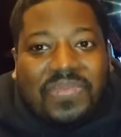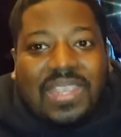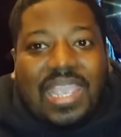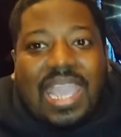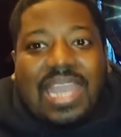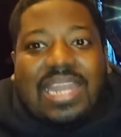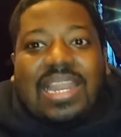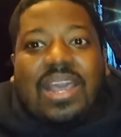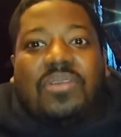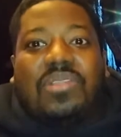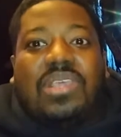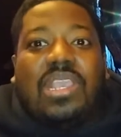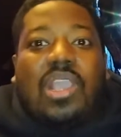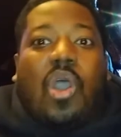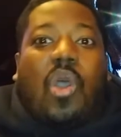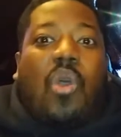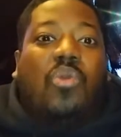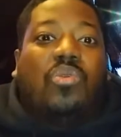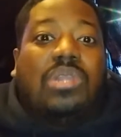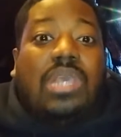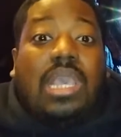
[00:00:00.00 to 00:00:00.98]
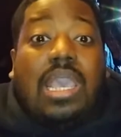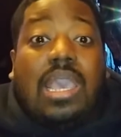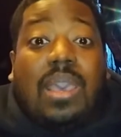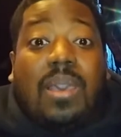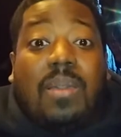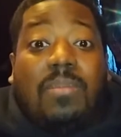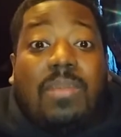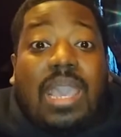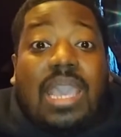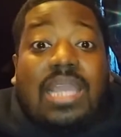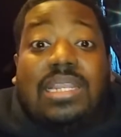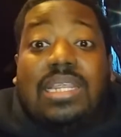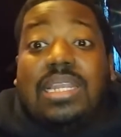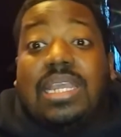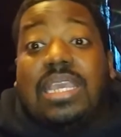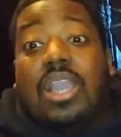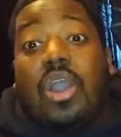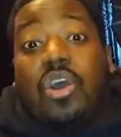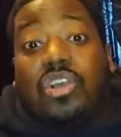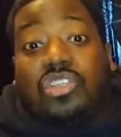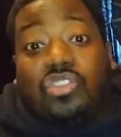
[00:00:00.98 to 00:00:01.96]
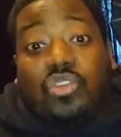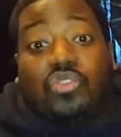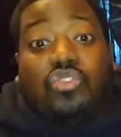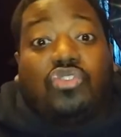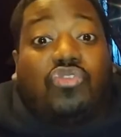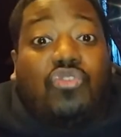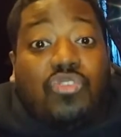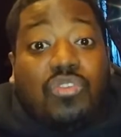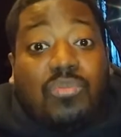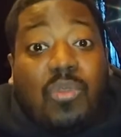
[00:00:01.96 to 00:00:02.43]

And now they own him, and then they also screwed